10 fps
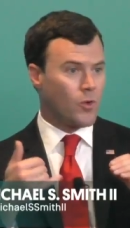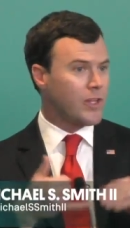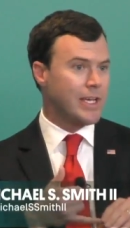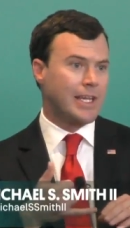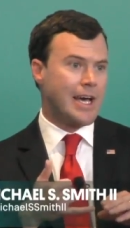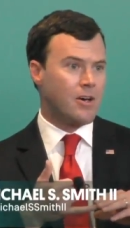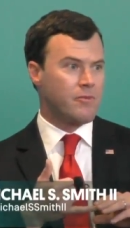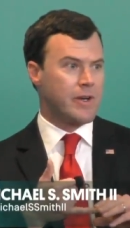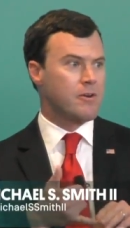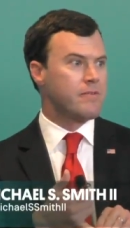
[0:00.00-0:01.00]
only allow
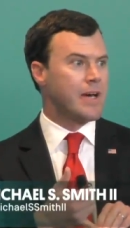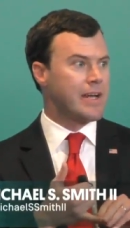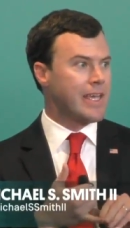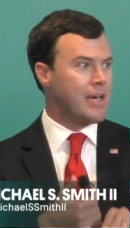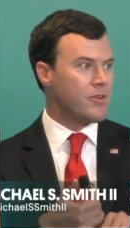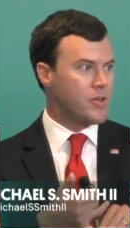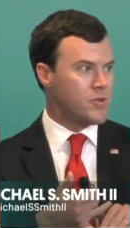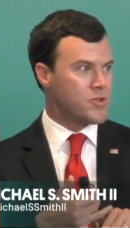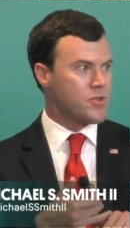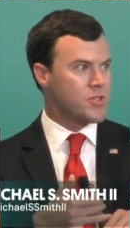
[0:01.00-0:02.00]
verified account
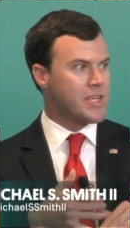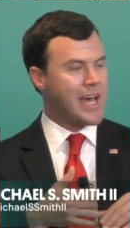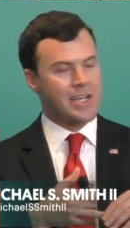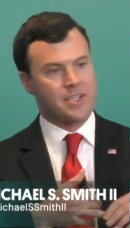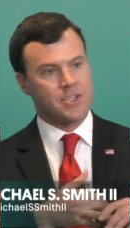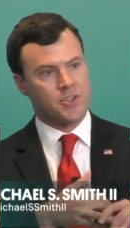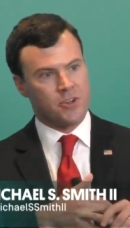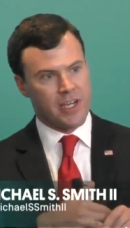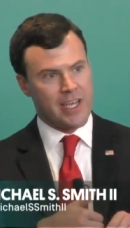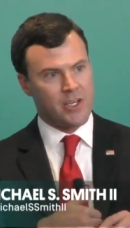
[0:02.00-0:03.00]
users to access
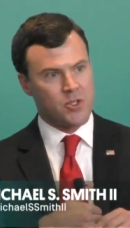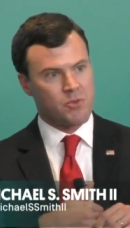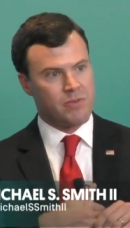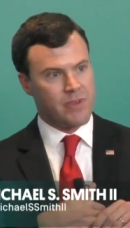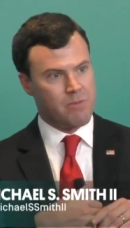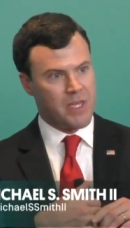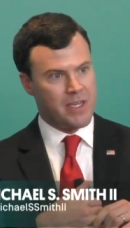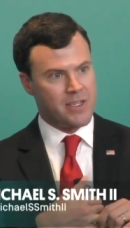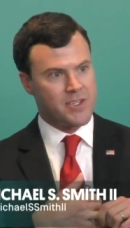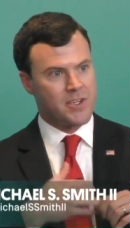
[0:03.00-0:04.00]
their accounts when
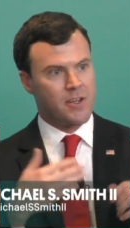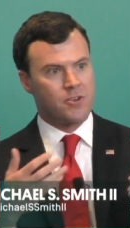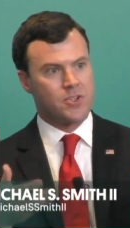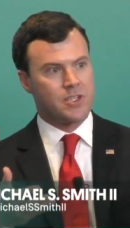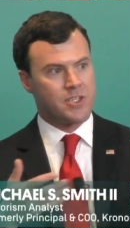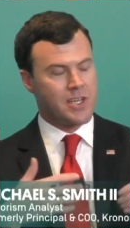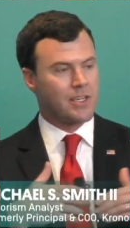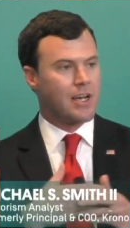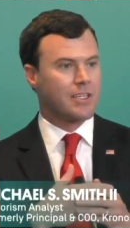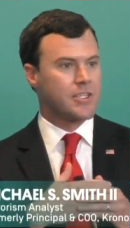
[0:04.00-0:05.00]
VPNs and other such
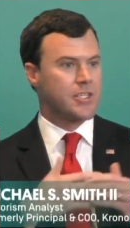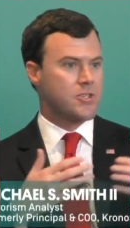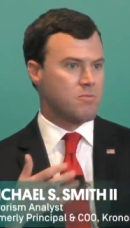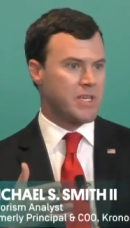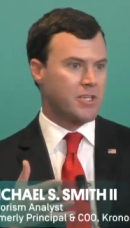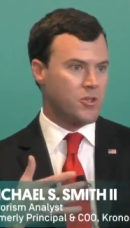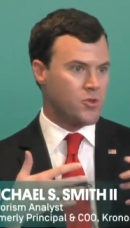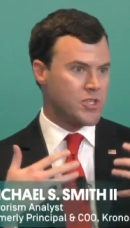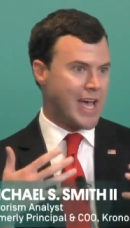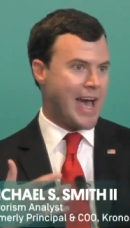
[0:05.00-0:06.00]
technologies are being
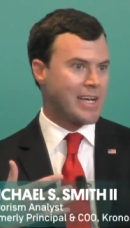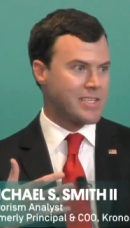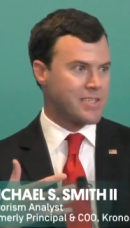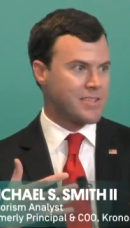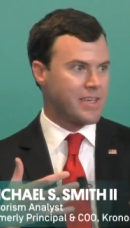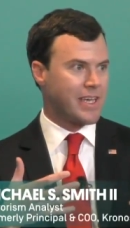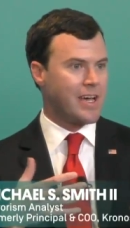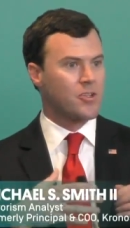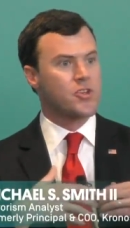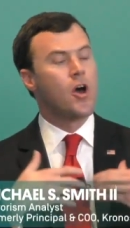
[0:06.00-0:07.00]
used to access the
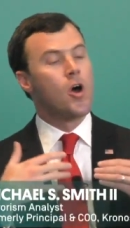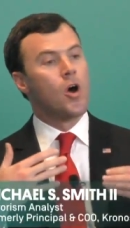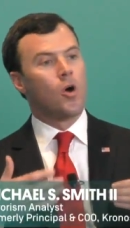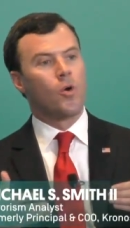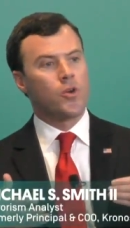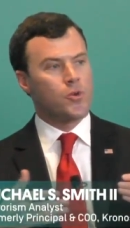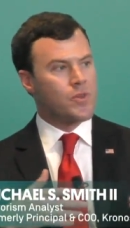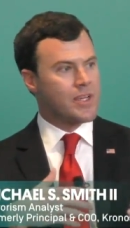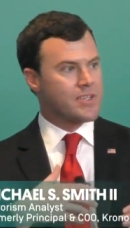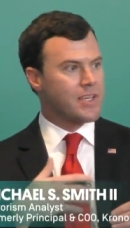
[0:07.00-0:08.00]
accounts, or do
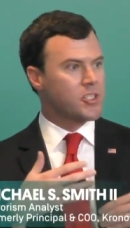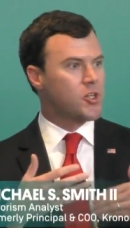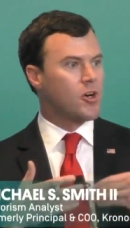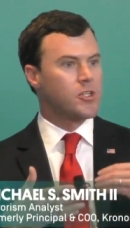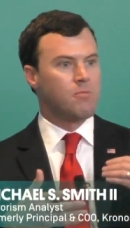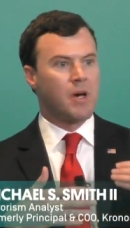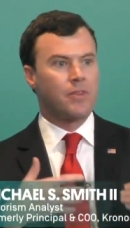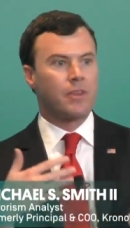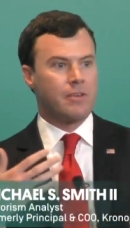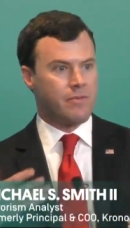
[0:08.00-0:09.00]
things like charge a
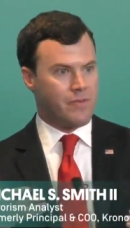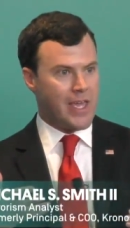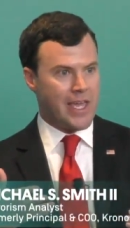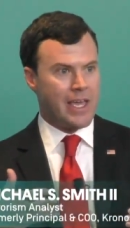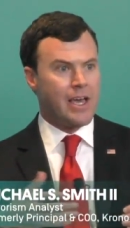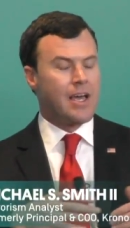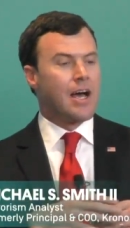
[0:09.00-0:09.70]
monthly fee